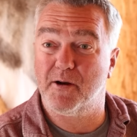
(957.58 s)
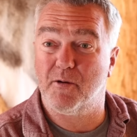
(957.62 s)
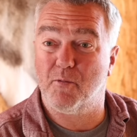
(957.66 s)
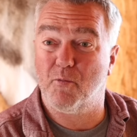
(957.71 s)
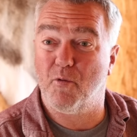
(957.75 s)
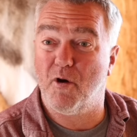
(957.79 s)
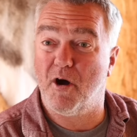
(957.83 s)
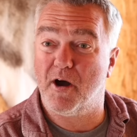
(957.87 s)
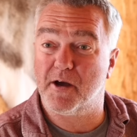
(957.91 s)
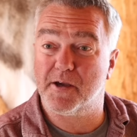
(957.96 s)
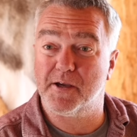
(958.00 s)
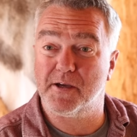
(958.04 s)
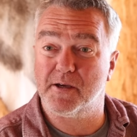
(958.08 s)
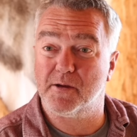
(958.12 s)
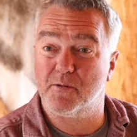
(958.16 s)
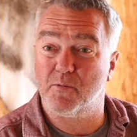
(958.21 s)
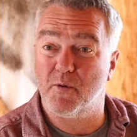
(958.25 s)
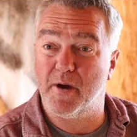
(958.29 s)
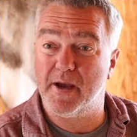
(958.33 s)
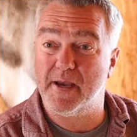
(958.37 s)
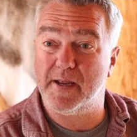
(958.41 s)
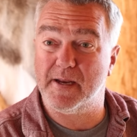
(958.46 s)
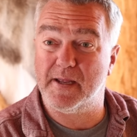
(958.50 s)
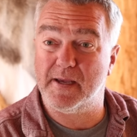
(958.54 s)
know, walking and
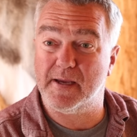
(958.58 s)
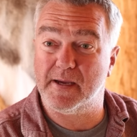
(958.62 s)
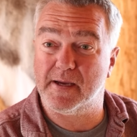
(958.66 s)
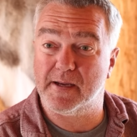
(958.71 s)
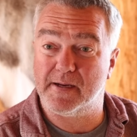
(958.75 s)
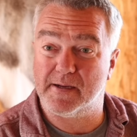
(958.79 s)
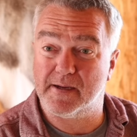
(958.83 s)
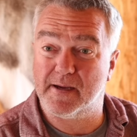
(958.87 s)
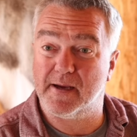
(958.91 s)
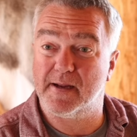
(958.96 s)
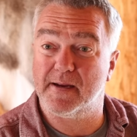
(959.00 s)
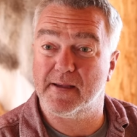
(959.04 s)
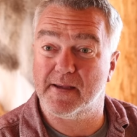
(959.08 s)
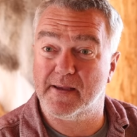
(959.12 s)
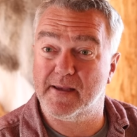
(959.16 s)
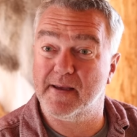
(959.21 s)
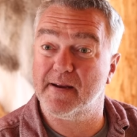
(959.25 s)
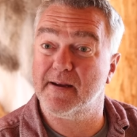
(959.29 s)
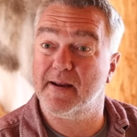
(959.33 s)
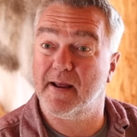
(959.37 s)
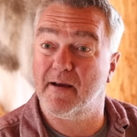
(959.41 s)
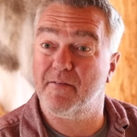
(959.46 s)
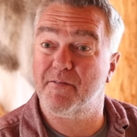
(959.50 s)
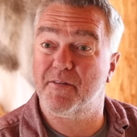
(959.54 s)
wading and kind of
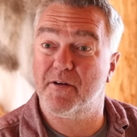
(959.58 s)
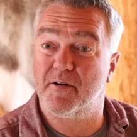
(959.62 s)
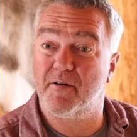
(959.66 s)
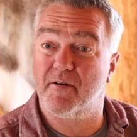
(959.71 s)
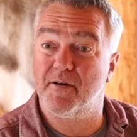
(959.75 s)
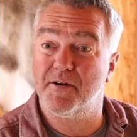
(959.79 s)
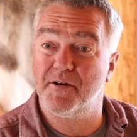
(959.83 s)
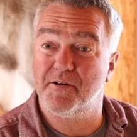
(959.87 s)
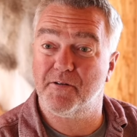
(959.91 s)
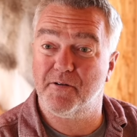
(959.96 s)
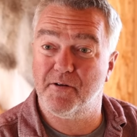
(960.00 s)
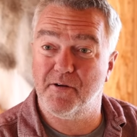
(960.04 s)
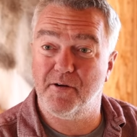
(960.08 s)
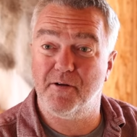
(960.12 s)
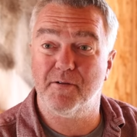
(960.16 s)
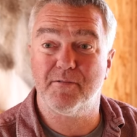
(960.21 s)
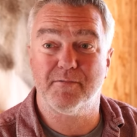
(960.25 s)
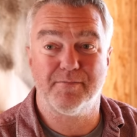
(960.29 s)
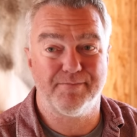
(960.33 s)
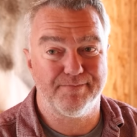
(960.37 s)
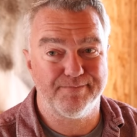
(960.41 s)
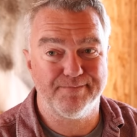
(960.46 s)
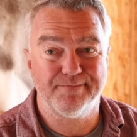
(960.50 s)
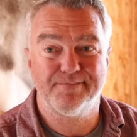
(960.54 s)
getting out there on your
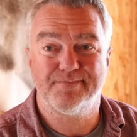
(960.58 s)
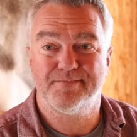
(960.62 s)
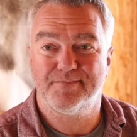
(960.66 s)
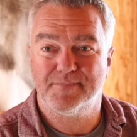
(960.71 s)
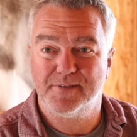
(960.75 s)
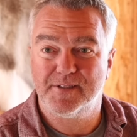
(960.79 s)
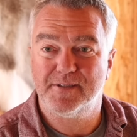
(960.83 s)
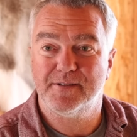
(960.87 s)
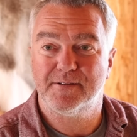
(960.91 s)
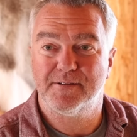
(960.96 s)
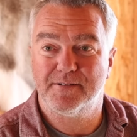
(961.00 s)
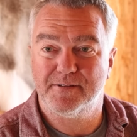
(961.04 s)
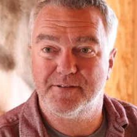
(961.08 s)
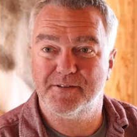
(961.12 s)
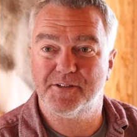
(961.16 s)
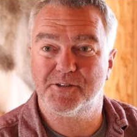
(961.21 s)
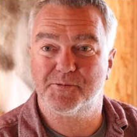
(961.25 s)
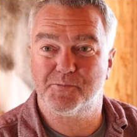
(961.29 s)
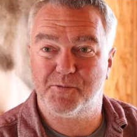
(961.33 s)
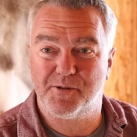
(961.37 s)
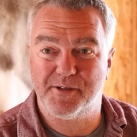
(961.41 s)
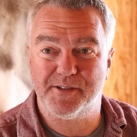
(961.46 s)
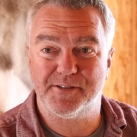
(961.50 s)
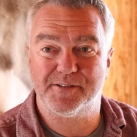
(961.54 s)
own,
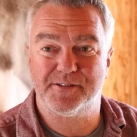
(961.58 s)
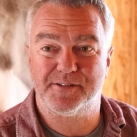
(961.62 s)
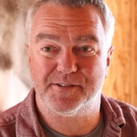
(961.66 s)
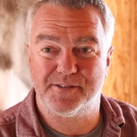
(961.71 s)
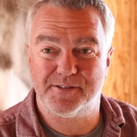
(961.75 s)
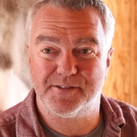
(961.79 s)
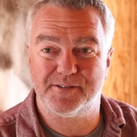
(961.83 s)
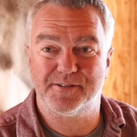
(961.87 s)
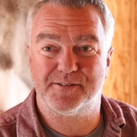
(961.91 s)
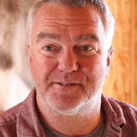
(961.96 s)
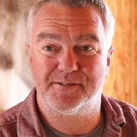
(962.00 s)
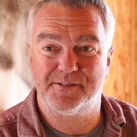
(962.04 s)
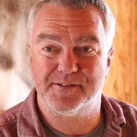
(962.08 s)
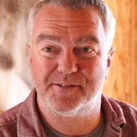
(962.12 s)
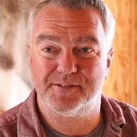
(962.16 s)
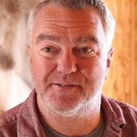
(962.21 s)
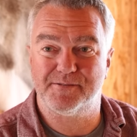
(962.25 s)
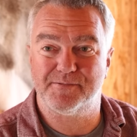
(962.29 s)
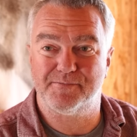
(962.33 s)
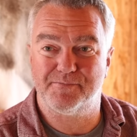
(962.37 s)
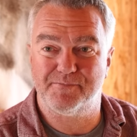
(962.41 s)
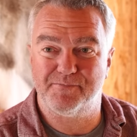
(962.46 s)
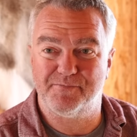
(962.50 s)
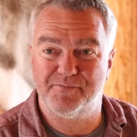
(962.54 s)
this place
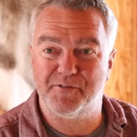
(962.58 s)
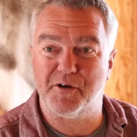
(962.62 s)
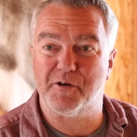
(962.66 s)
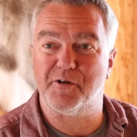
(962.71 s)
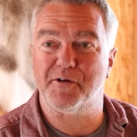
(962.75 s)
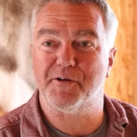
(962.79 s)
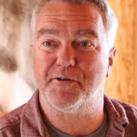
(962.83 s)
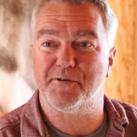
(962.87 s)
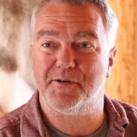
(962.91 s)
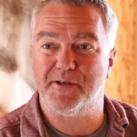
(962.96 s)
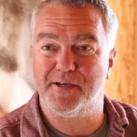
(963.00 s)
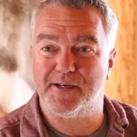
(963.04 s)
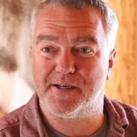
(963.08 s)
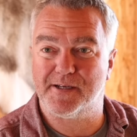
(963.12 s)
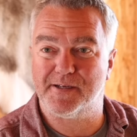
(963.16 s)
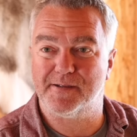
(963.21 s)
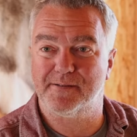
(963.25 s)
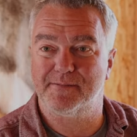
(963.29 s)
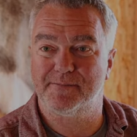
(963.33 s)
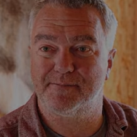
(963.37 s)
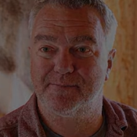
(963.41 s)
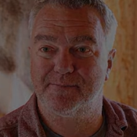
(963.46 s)
is very unique.